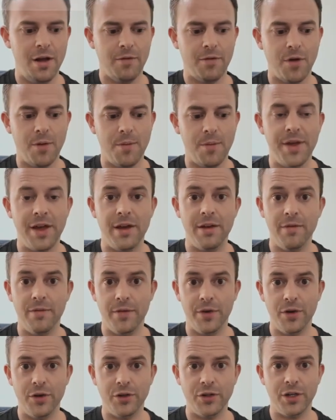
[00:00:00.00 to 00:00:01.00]
From there,
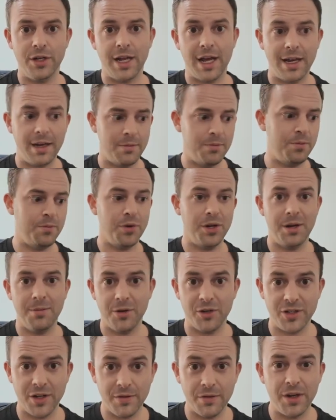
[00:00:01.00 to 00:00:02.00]
Virgin and pretty
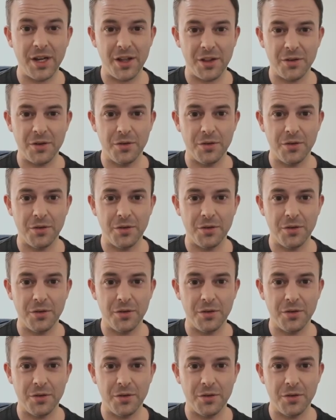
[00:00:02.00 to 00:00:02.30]
much every other